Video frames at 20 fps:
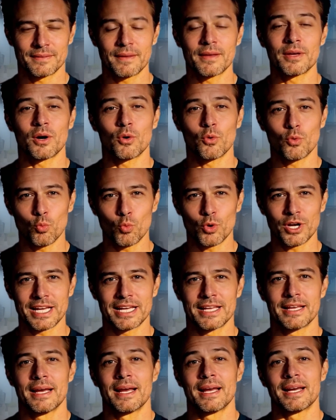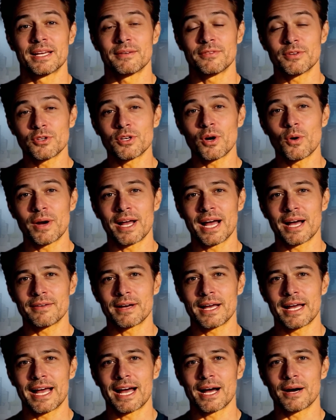Don't wait. If you don't have an
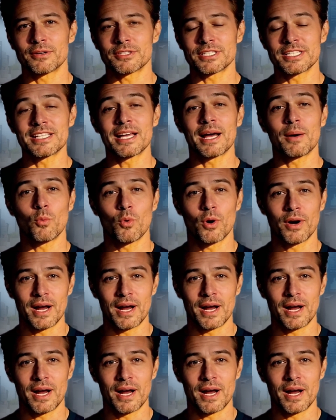account, set one